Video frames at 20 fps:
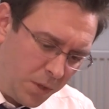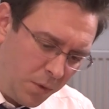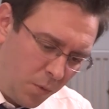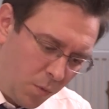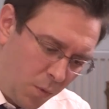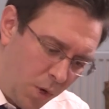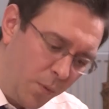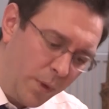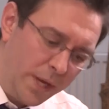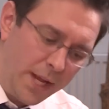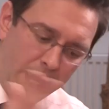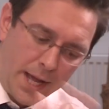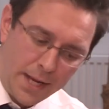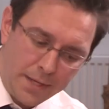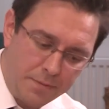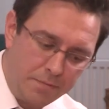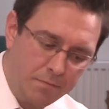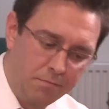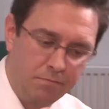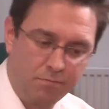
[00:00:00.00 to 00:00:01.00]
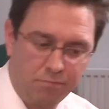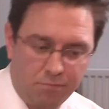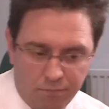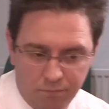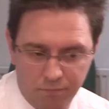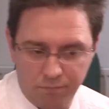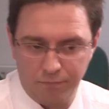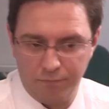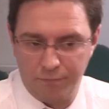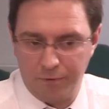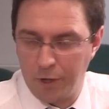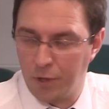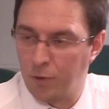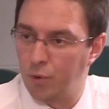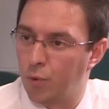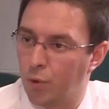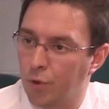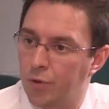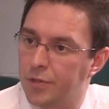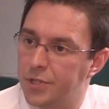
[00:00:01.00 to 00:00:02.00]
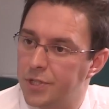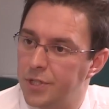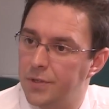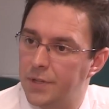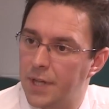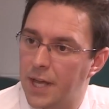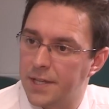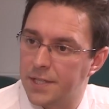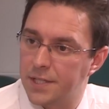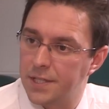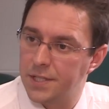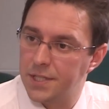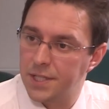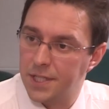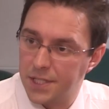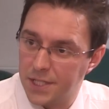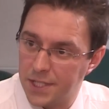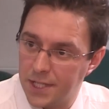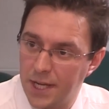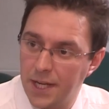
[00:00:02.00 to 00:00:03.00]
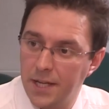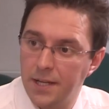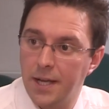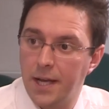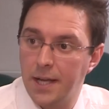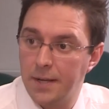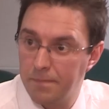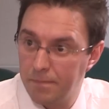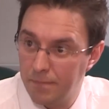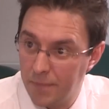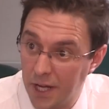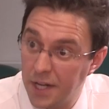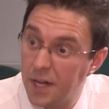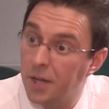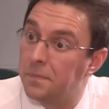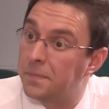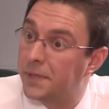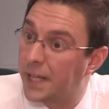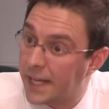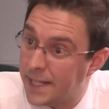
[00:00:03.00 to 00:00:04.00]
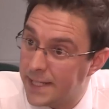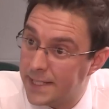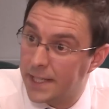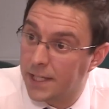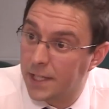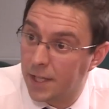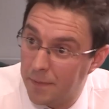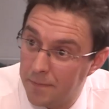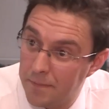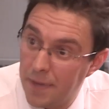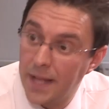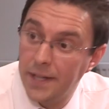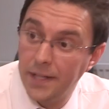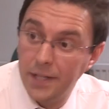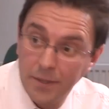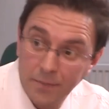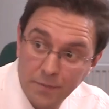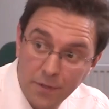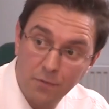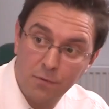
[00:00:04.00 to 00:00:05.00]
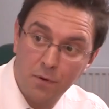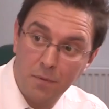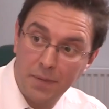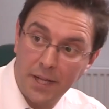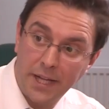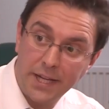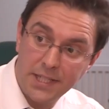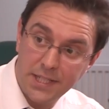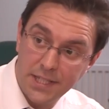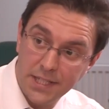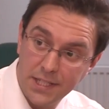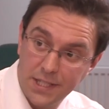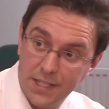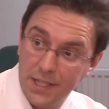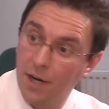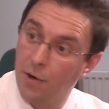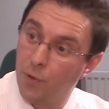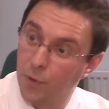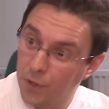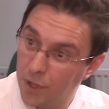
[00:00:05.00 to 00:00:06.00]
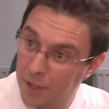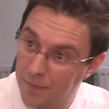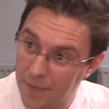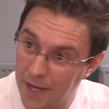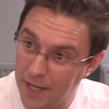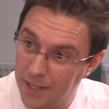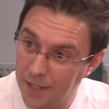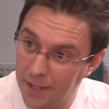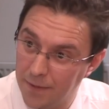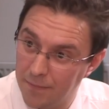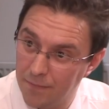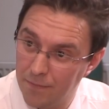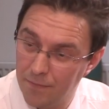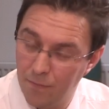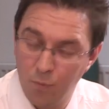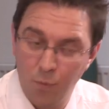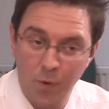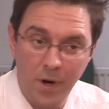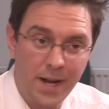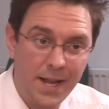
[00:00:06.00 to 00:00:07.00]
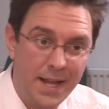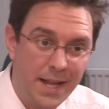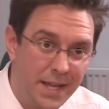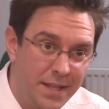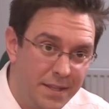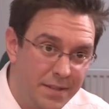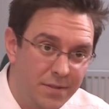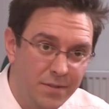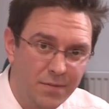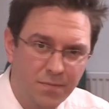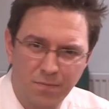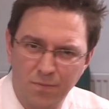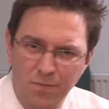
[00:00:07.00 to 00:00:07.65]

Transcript: What we had final quarter of 2016, an updated compendium that replaces the old compendium with